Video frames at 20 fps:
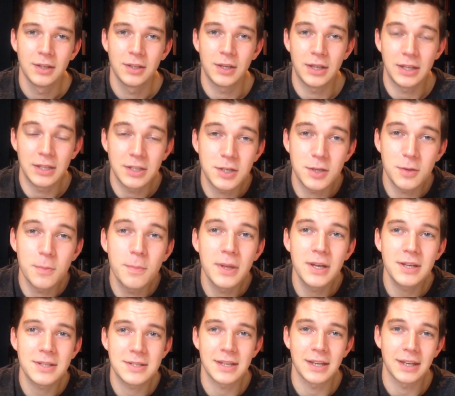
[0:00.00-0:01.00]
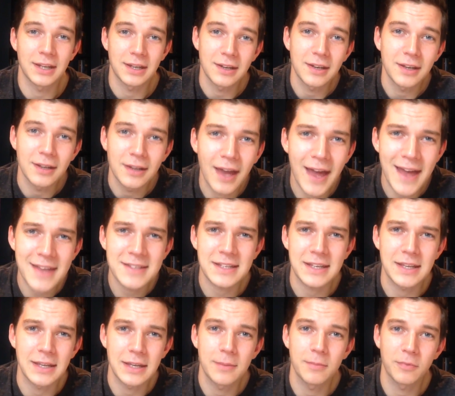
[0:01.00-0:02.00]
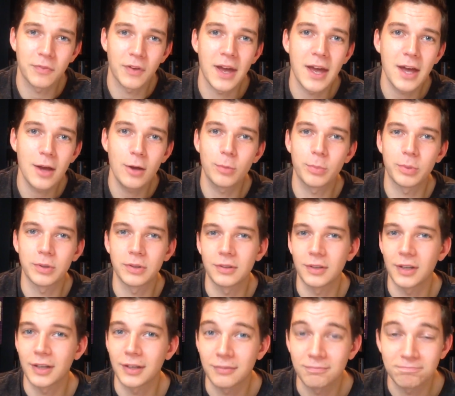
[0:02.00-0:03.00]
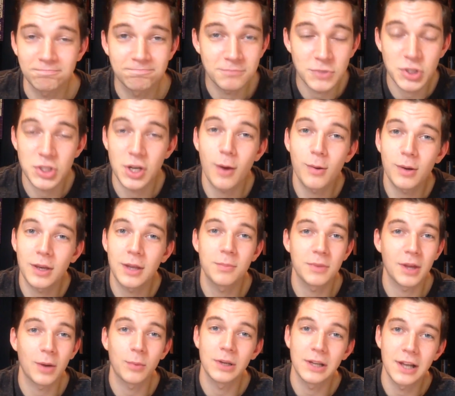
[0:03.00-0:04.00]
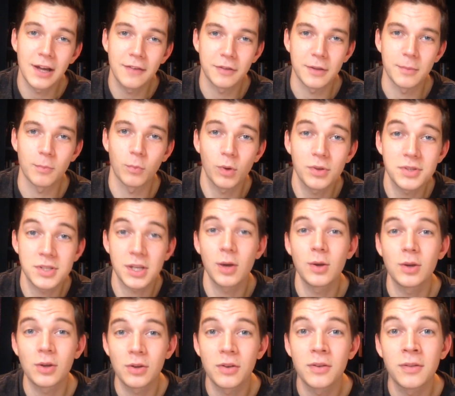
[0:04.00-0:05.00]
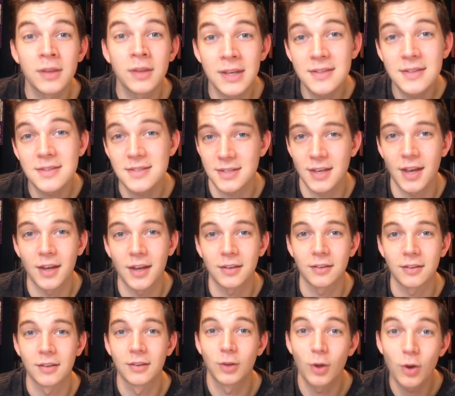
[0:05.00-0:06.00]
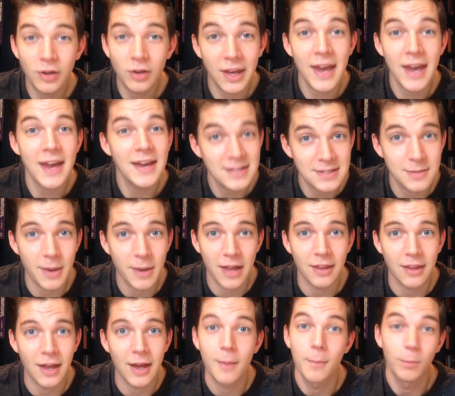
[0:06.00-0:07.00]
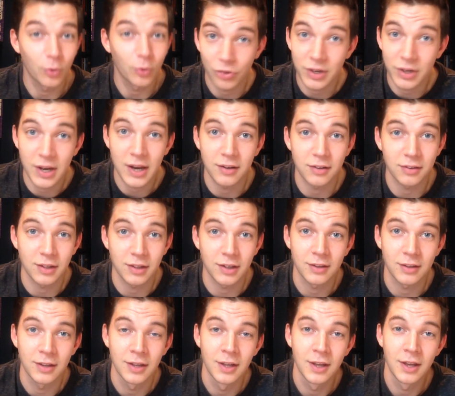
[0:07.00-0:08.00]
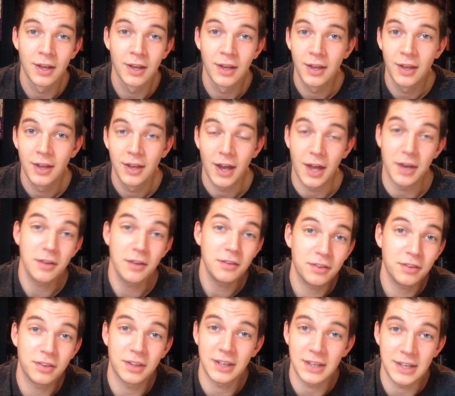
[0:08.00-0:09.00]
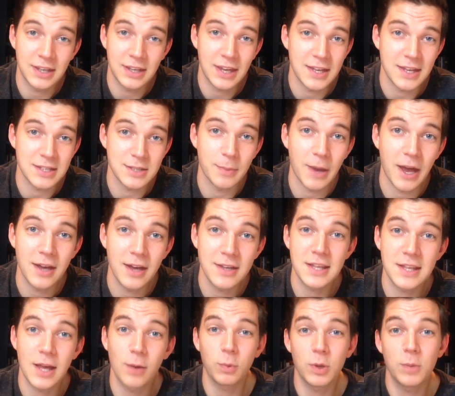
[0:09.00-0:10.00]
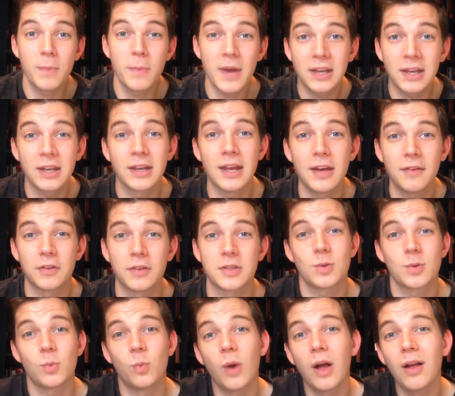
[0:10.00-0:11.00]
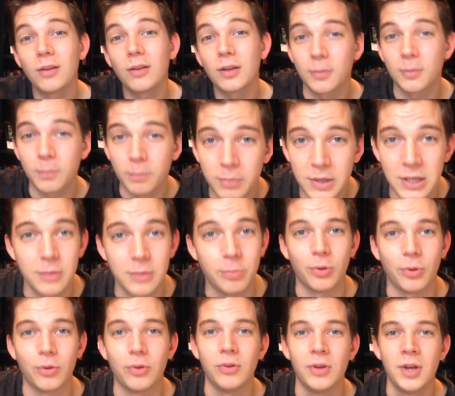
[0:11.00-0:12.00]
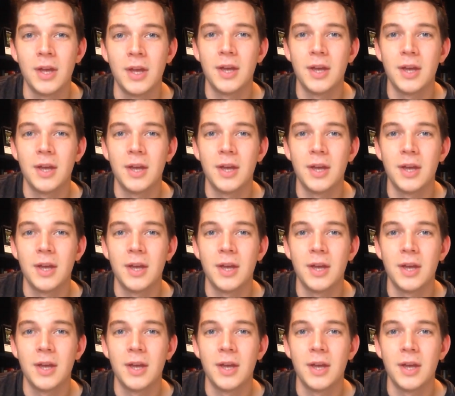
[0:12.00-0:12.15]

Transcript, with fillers: in humility and, and asking Him for help and, and showing Him that we love Him. What's going on on the inside? God cares about that more than anything. Another thing He cares about is that we make an effort to welcome people